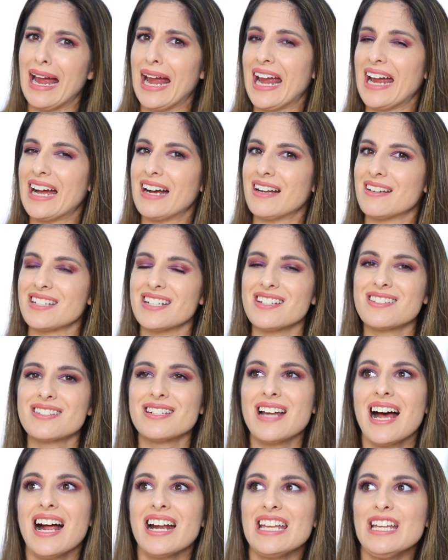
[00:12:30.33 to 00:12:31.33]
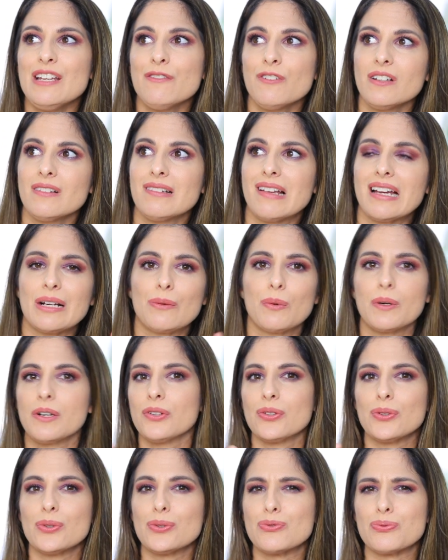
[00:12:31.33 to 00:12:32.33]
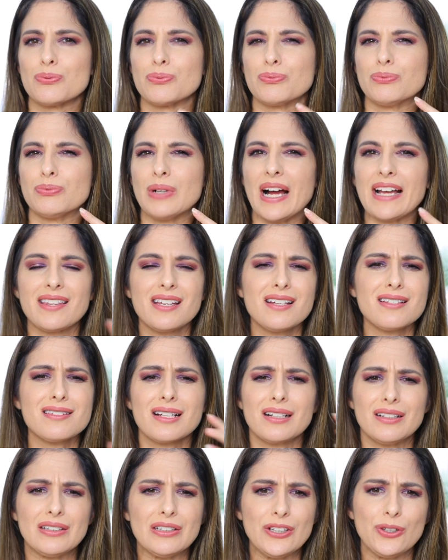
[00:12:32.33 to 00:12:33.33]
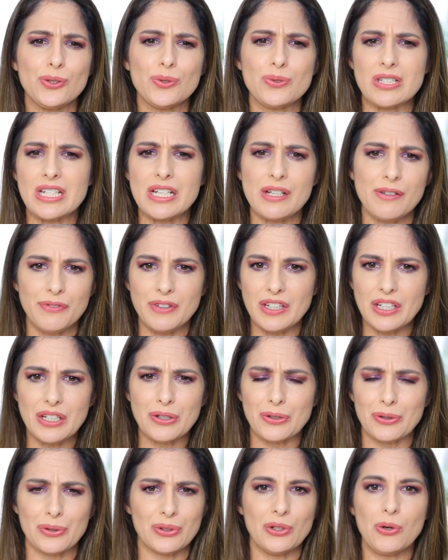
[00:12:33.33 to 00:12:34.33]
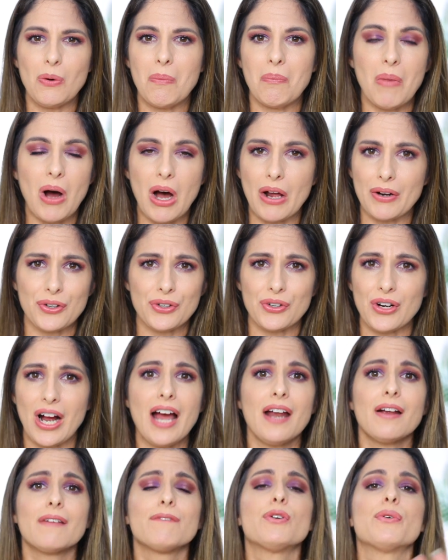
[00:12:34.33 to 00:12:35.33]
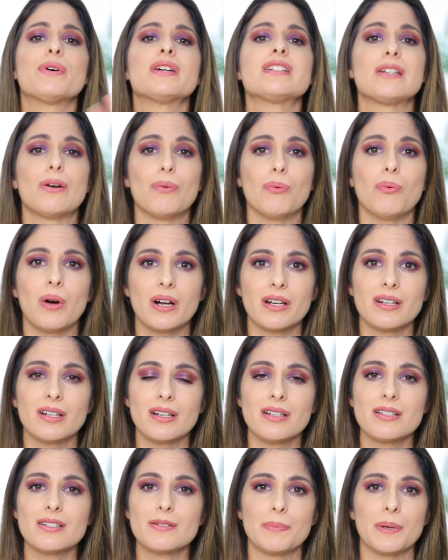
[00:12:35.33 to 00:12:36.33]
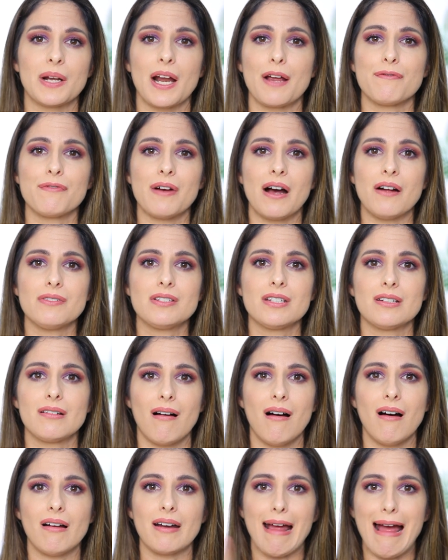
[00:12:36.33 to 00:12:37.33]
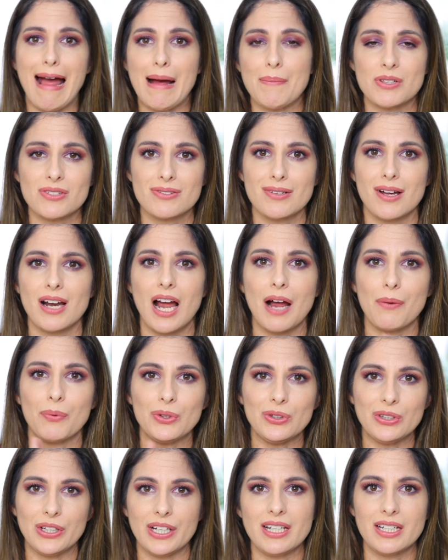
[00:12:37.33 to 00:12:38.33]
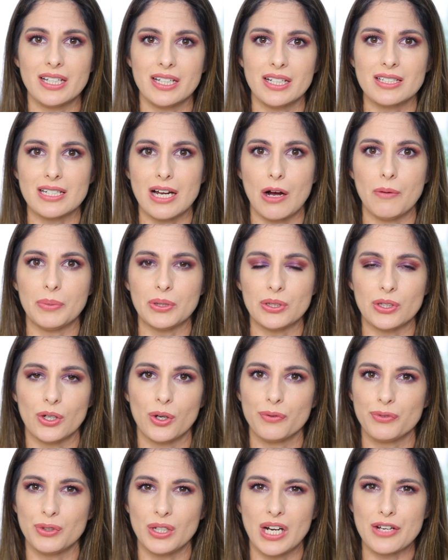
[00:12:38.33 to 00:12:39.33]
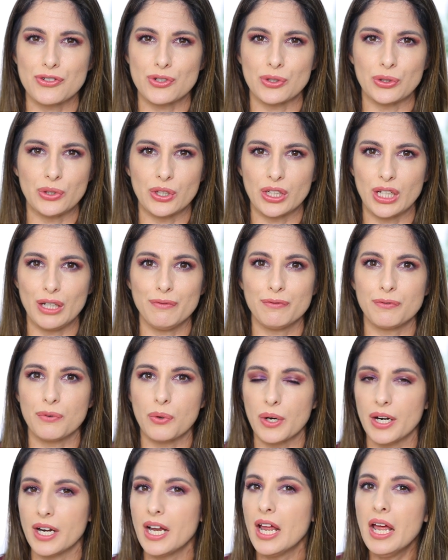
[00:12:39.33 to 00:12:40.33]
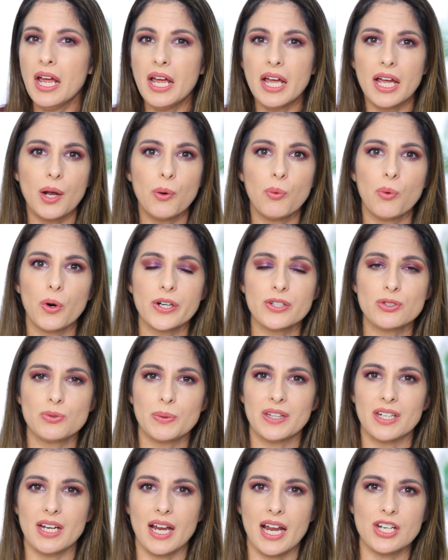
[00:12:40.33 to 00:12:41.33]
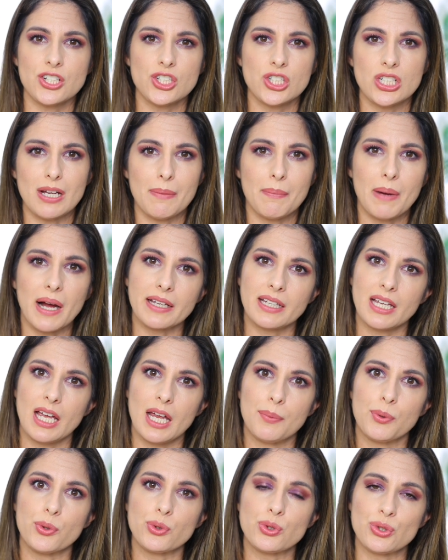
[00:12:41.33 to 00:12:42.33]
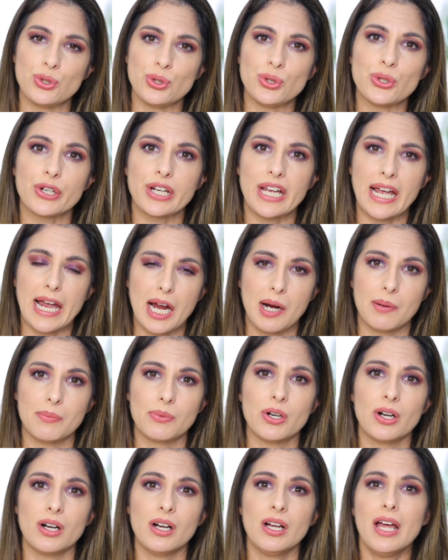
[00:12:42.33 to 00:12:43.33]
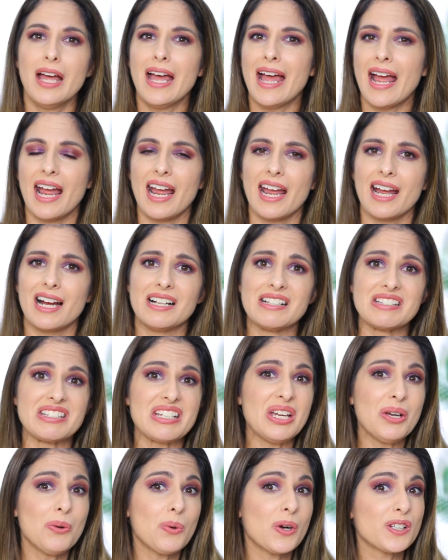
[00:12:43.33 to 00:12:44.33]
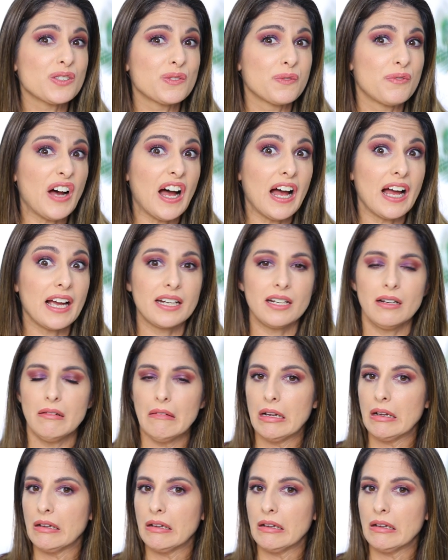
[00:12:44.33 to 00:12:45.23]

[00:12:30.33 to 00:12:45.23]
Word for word: and it's not even like one of those, I think it's like a little TV or a little monitor. I have no idea what it is, but I found it on Amazon. I will link it down below if you guys are looking for it. It works with an HDMI cable to your camera and it works fine